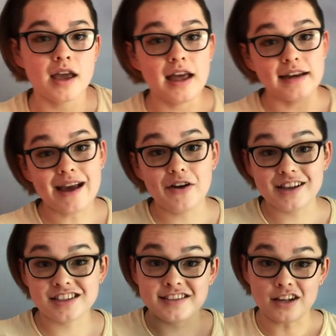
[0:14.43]
Now,
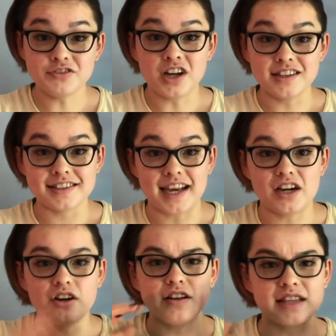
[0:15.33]
as a self-taught
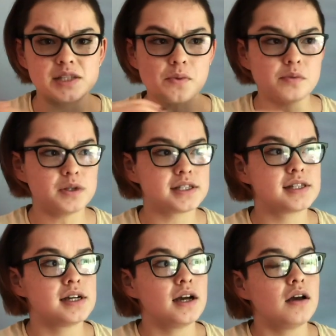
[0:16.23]
skater, this one was
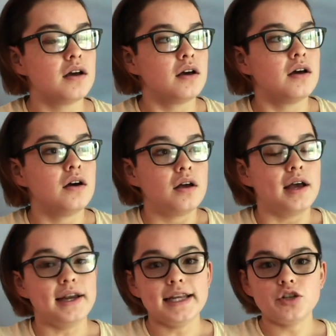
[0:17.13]

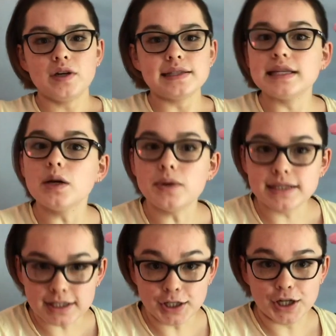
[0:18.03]
an interesting one
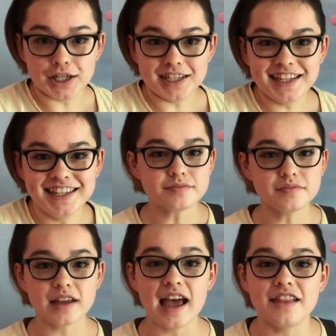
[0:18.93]
to learn.
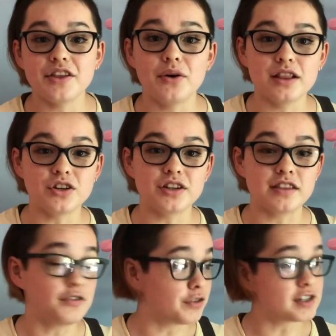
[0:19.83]
And though I learned it
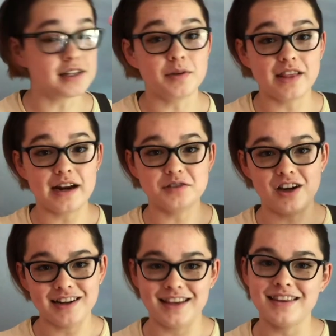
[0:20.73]
the first summer that I was
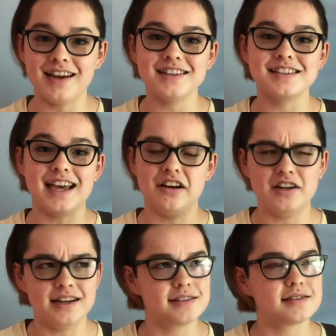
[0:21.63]
on inlines and on
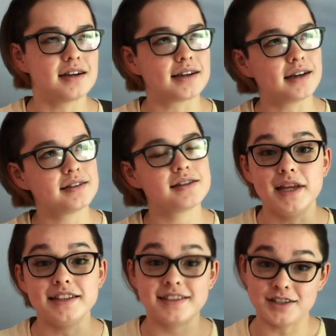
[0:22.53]
ice, I guess,
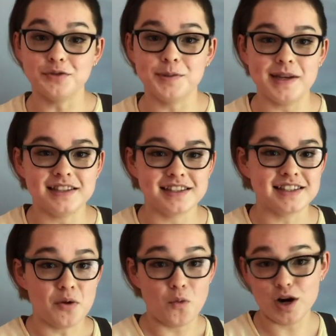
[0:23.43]
it still remains
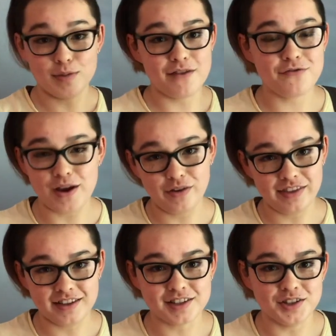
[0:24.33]
one of my favorite
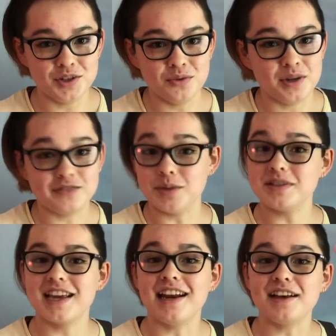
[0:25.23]
things to do whenever I'm
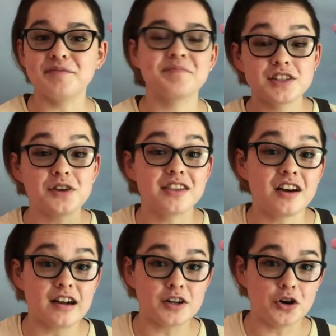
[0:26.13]
skating. So I thought
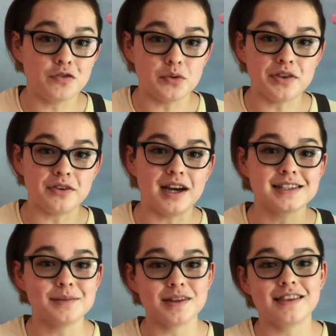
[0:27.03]
I'd go over with you guys
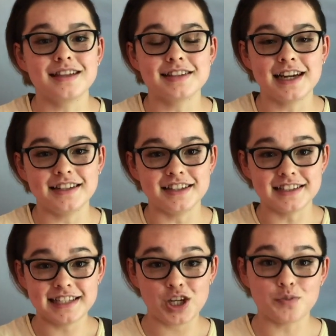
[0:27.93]
some of the things that I did to
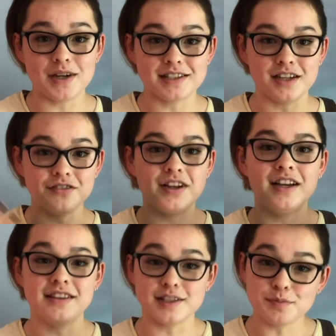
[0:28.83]
teach myself
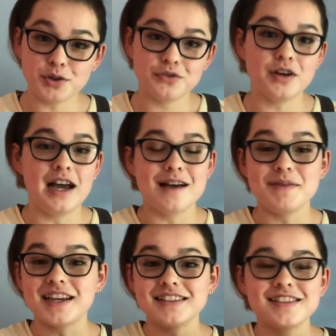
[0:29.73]
this move
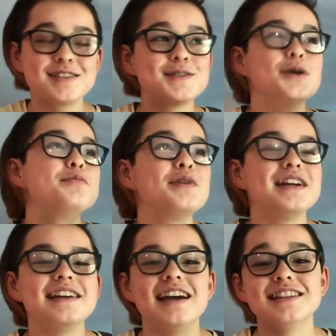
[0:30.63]
because it's so
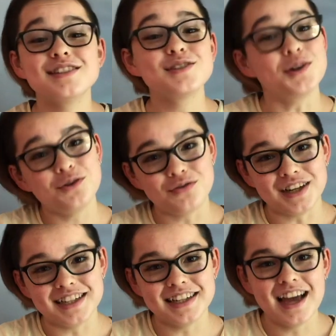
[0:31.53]
pretty and it's so
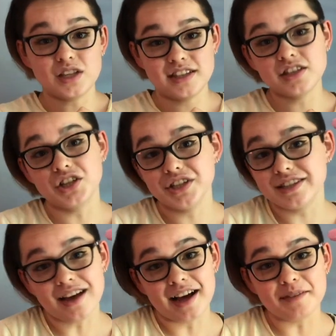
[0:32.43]
fun. It's a good
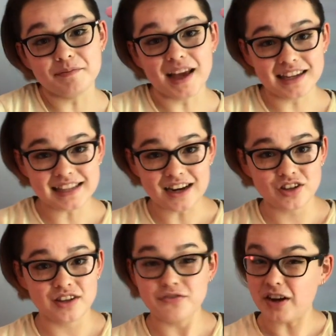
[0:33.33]
time and it's
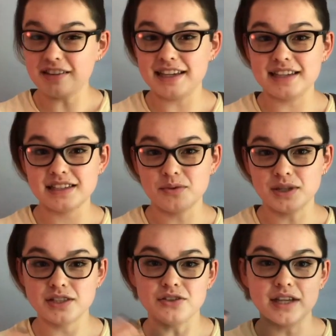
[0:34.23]
actually fairly easy
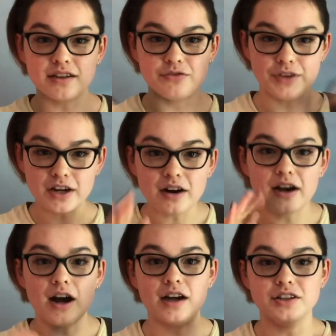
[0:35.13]
once you figure
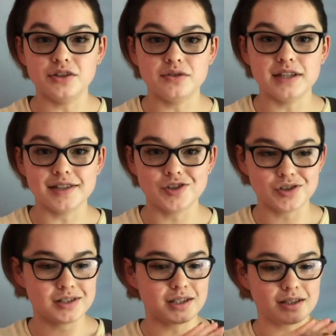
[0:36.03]
out how to do it. It's
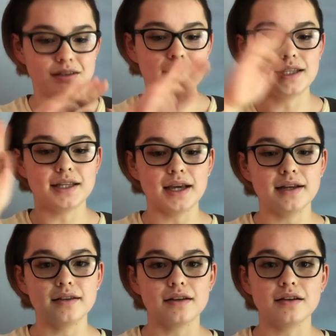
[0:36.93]
just
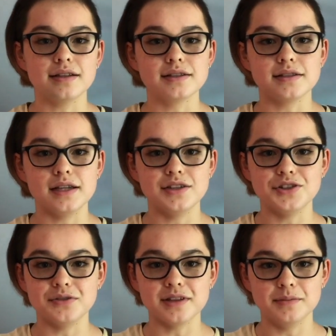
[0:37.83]
getting there that's the
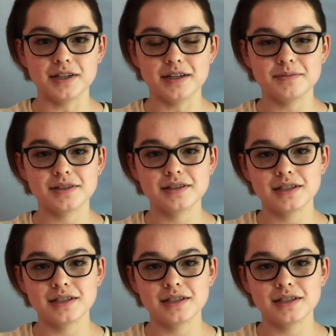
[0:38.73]
issue sometimes.